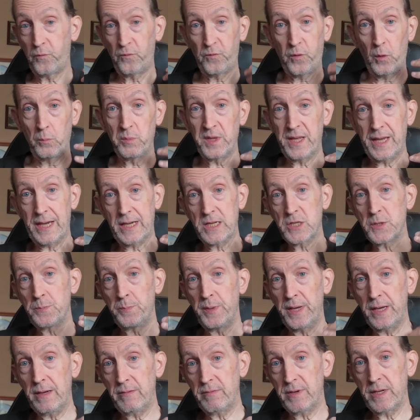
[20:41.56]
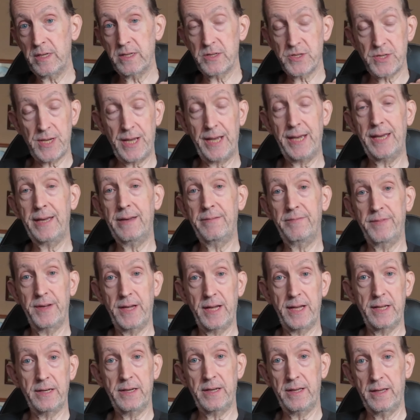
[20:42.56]
from the experience I've
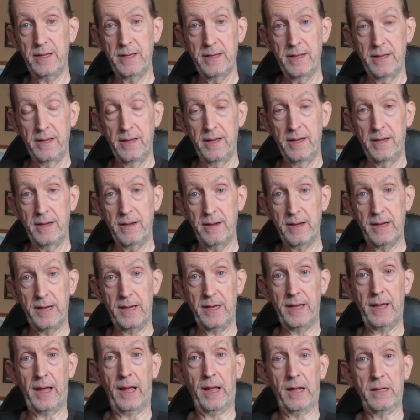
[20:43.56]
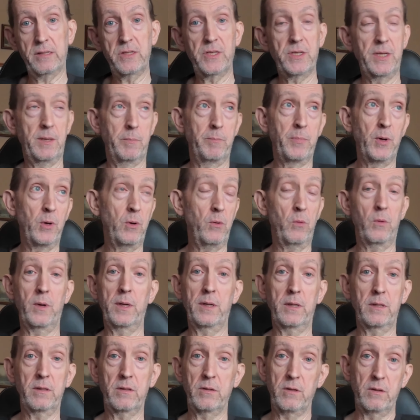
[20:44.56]
had, I'd say boat
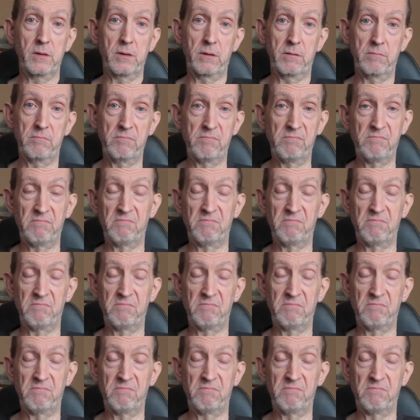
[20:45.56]
well done.